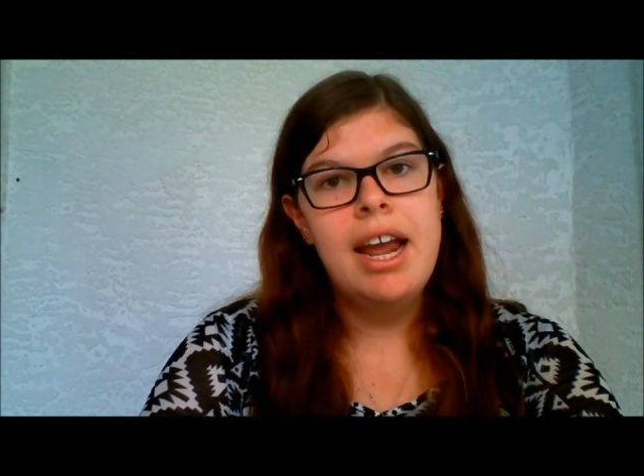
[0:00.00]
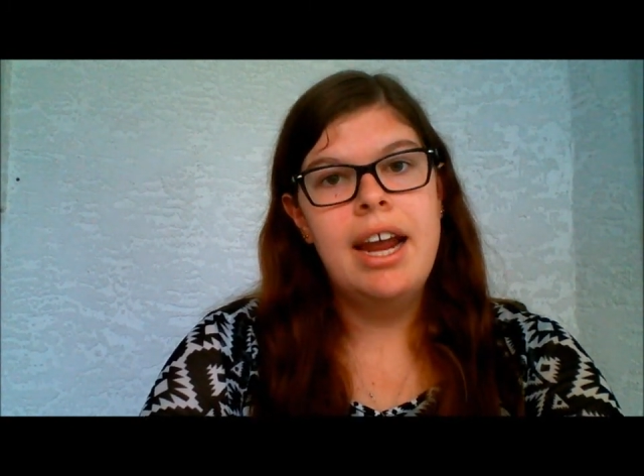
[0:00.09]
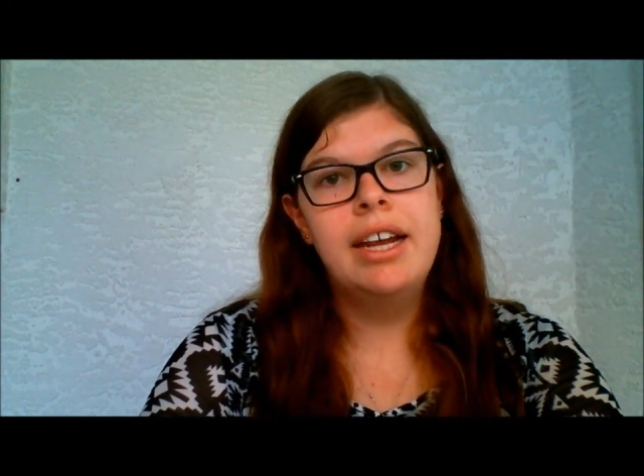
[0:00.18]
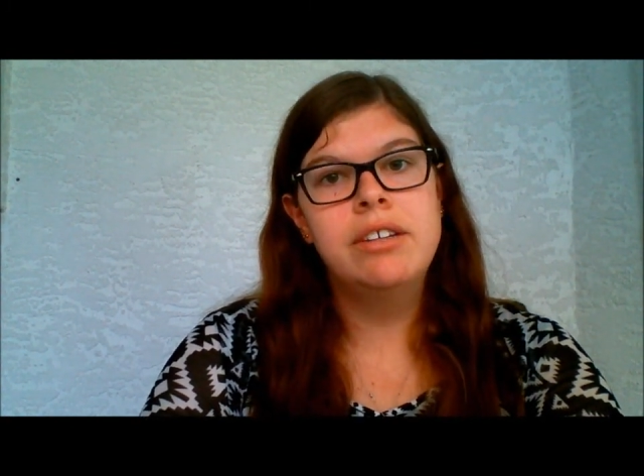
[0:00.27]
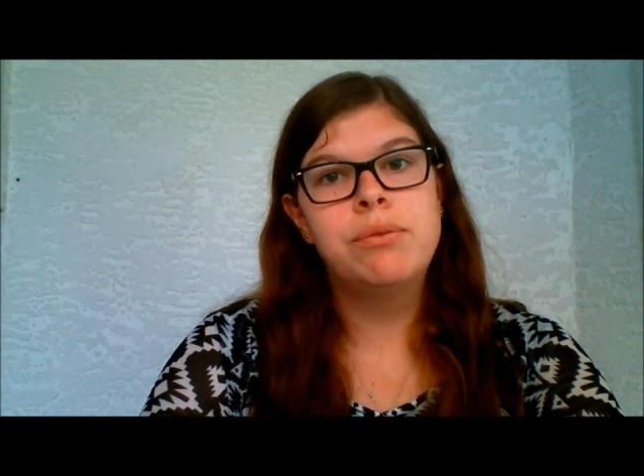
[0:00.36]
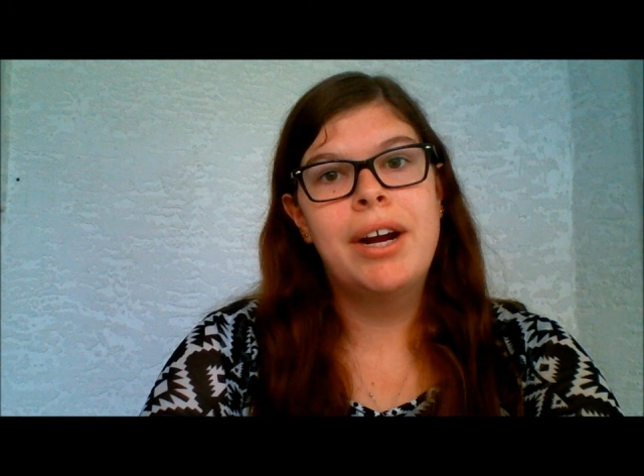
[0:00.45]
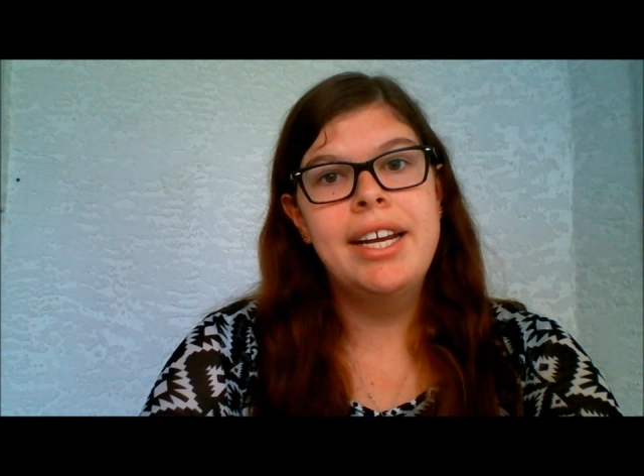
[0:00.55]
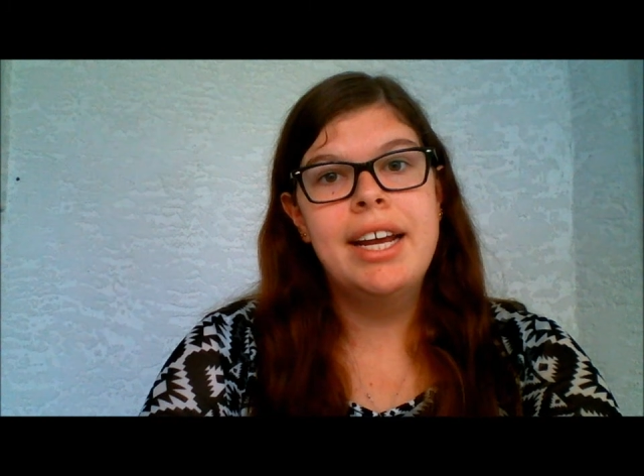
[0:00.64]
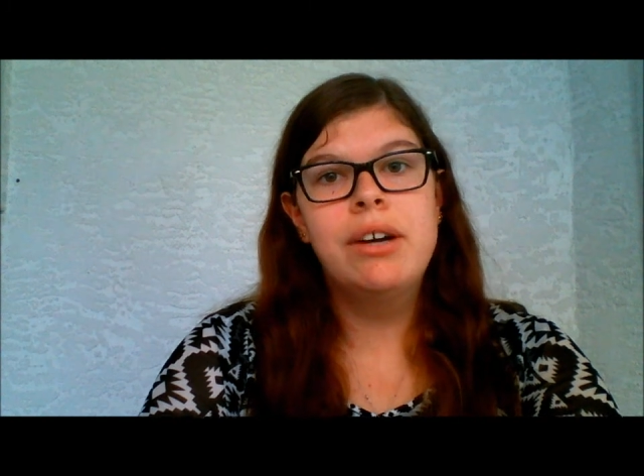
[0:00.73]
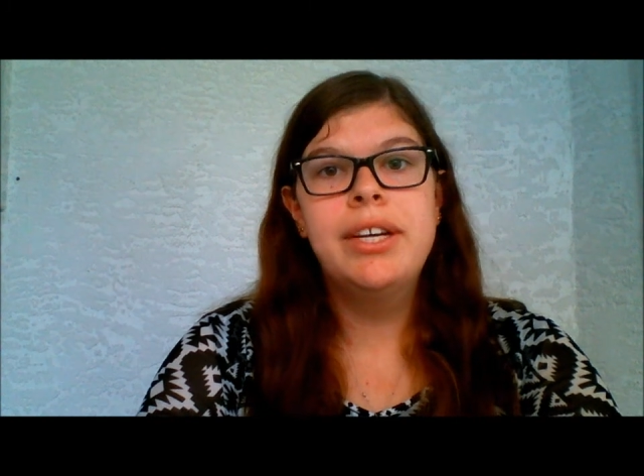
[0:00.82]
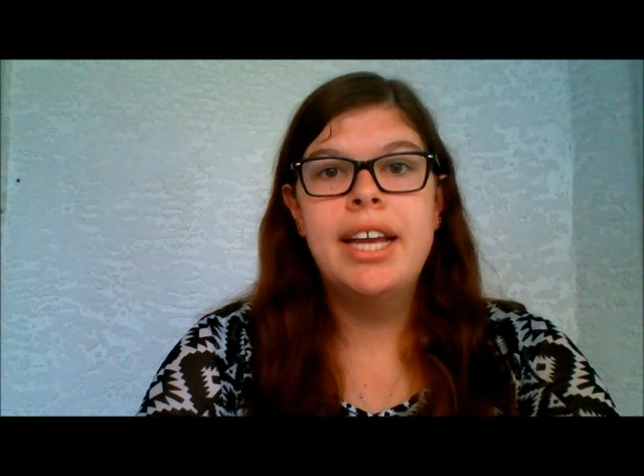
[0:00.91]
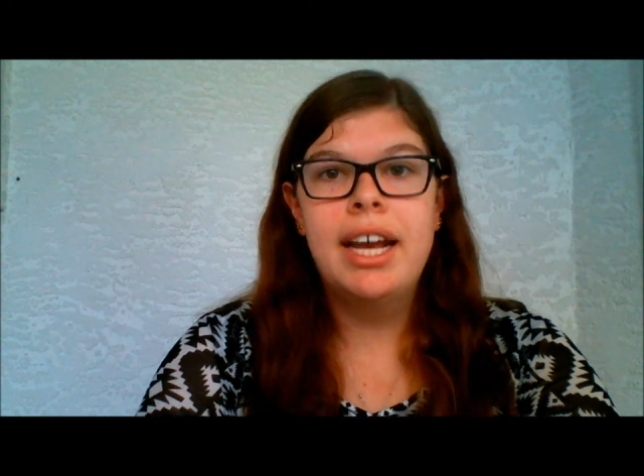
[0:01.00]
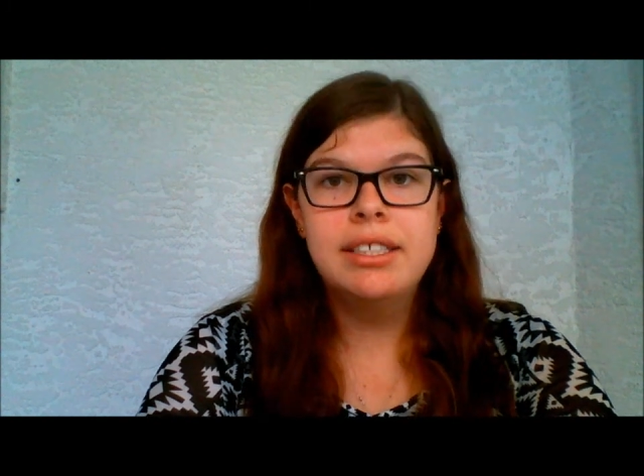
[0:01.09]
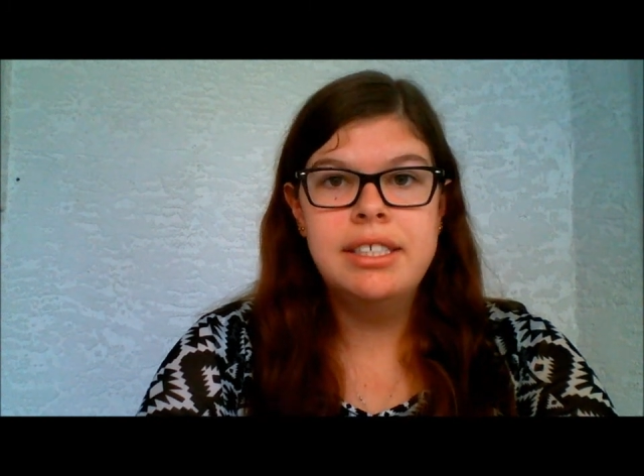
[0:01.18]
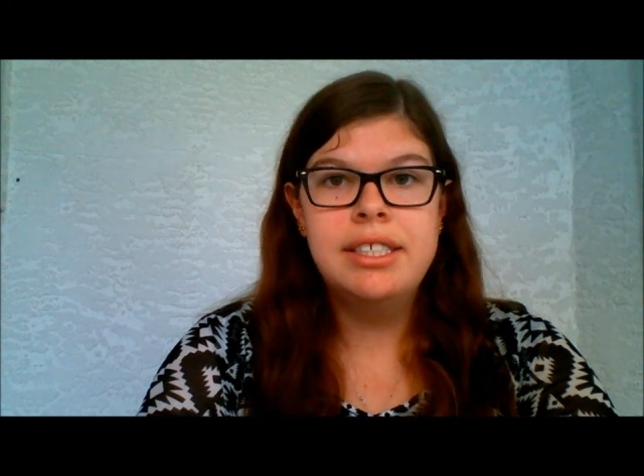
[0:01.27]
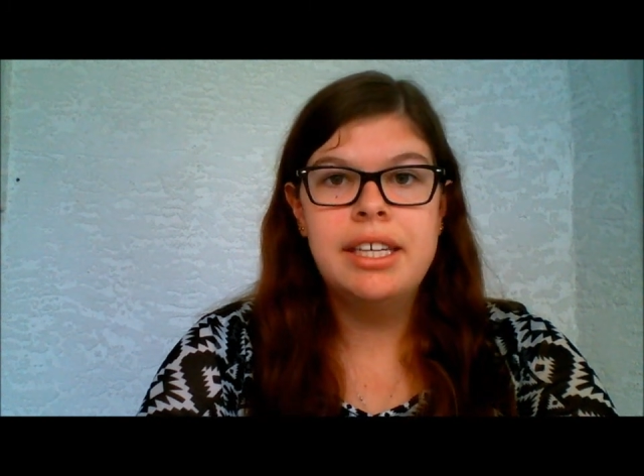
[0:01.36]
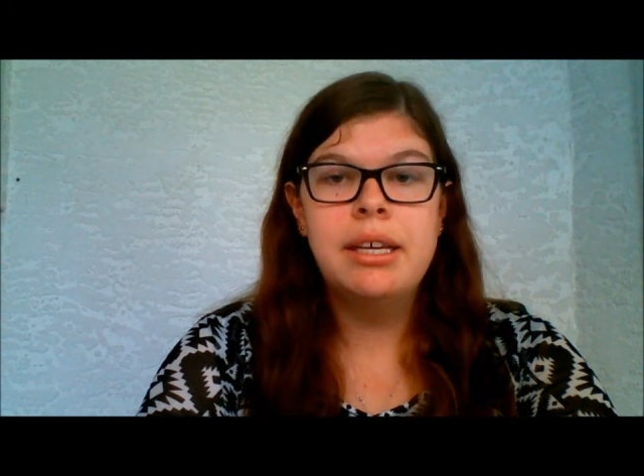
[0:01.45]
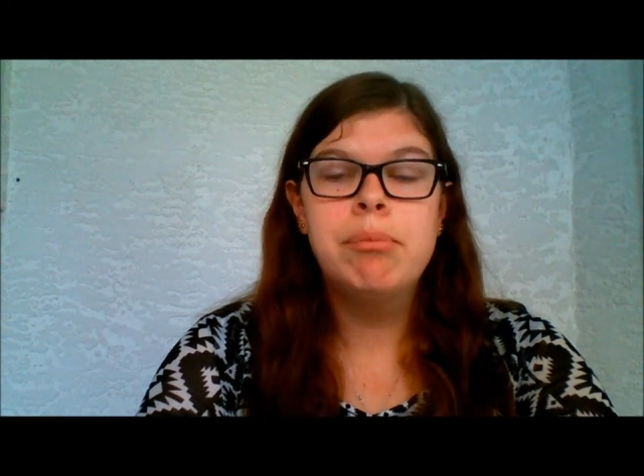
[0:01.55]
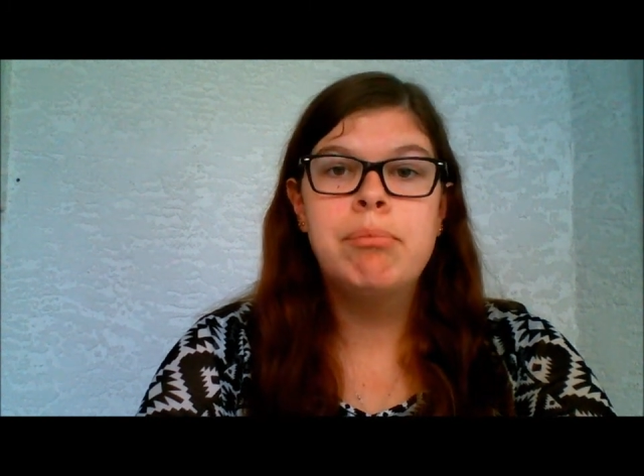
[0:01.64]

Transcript: And right now he has a D,